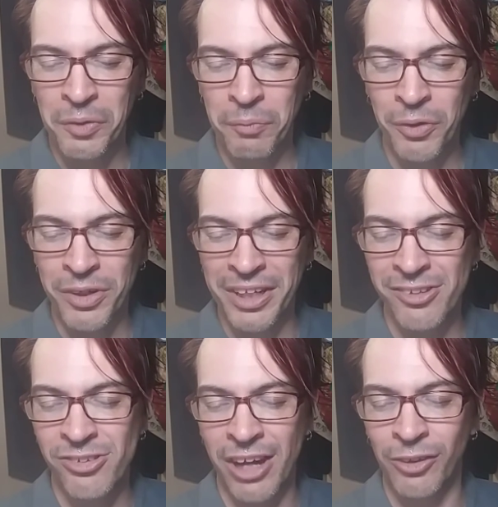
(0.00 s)
put
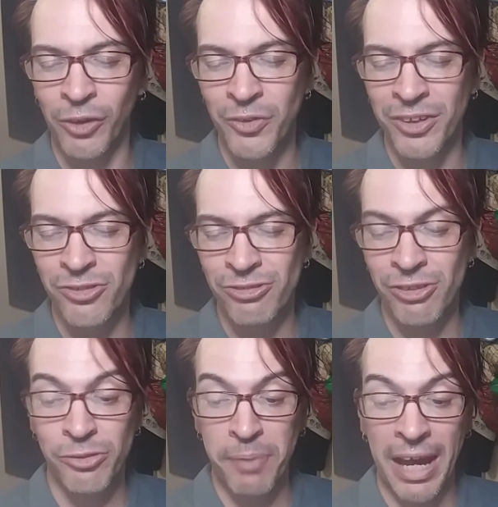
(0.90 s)
inside a lotus,
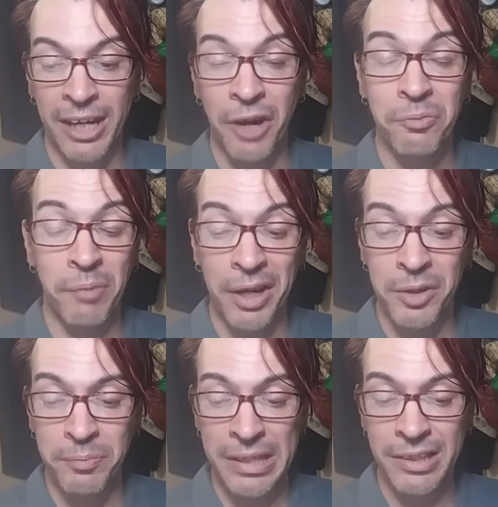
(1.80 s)
is pat out by
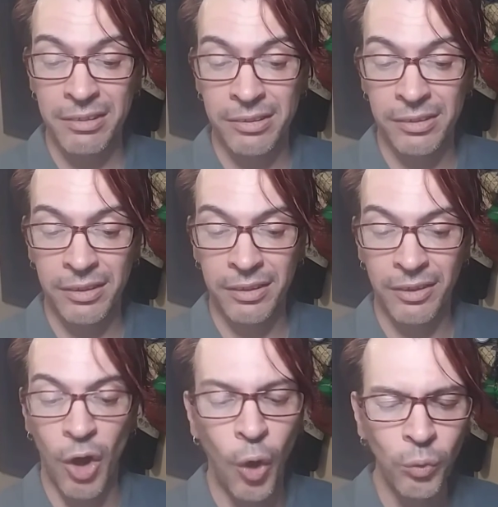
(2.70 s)
a bee.
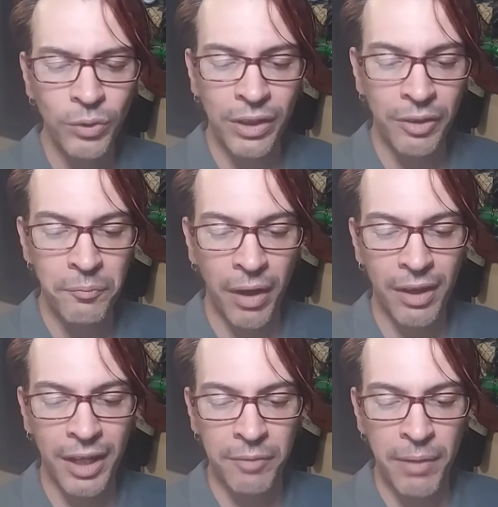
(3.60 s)
Only the
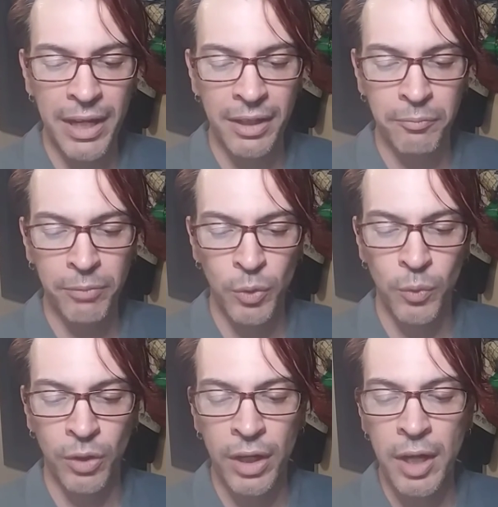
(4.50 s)
mind made
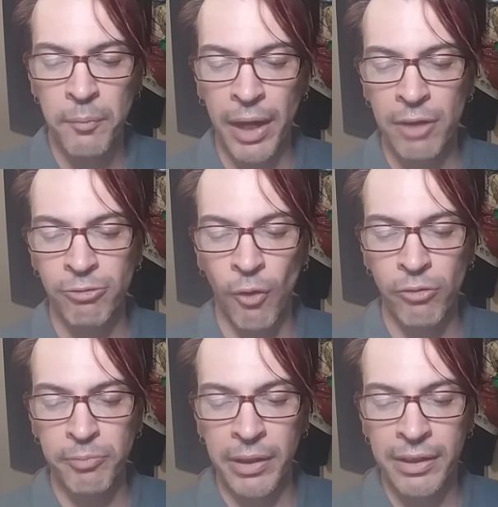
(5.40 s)
impure by
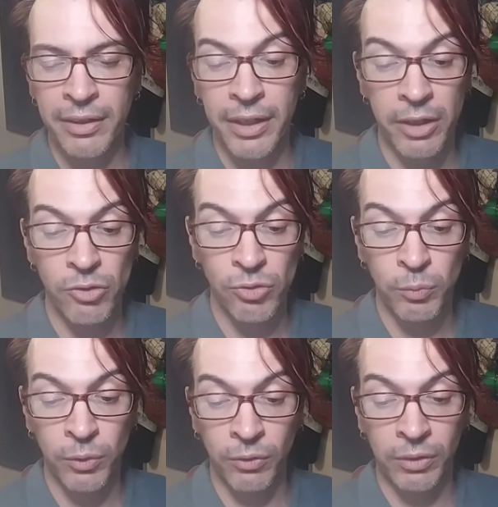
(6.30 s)
involvement is
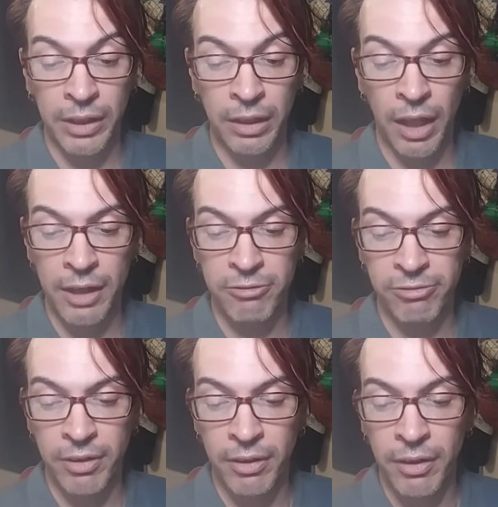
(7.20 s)
worldly life.
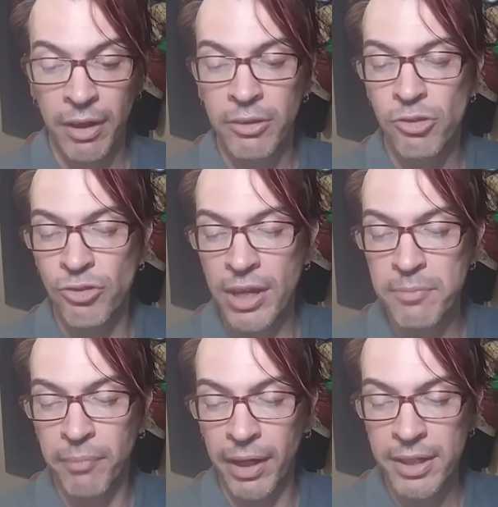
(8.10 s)
The
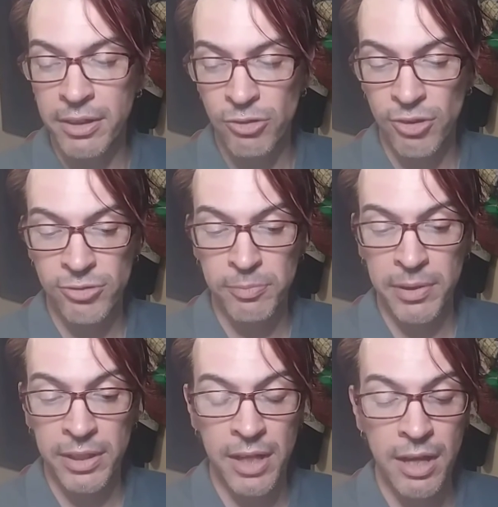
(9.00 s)
same mind is said to
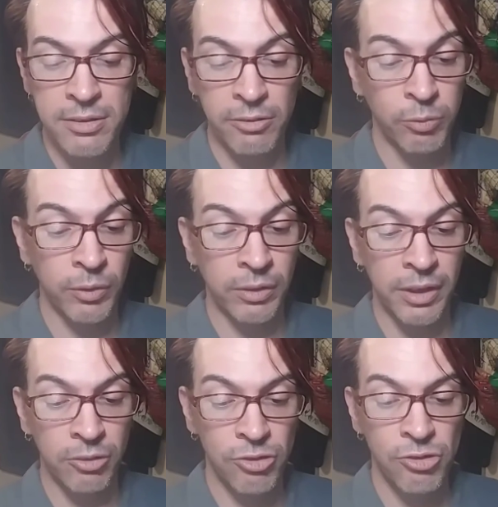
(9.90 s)
be the end of
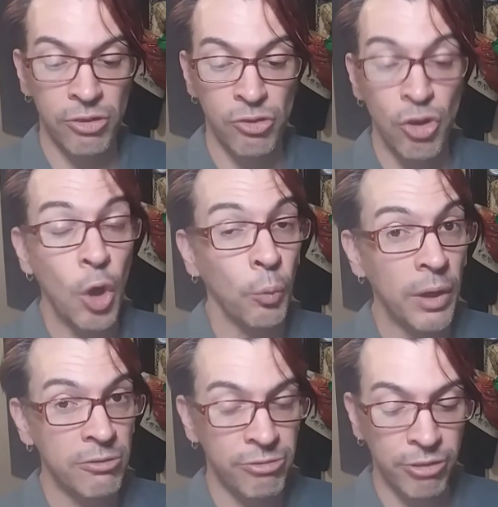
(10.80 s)
worldly existence
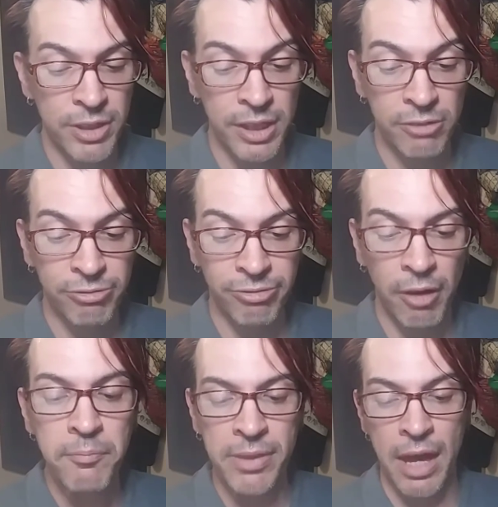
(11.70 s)
when freed
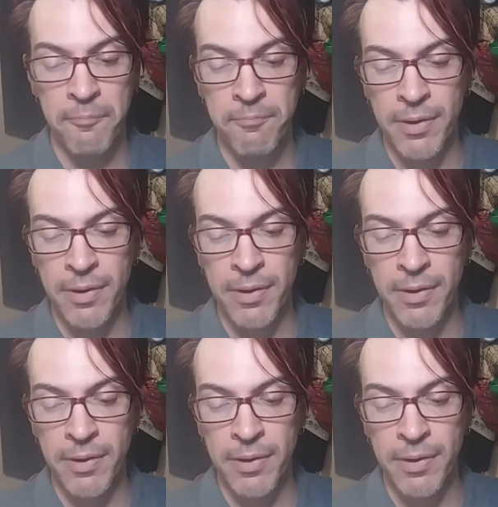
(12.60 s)
from them.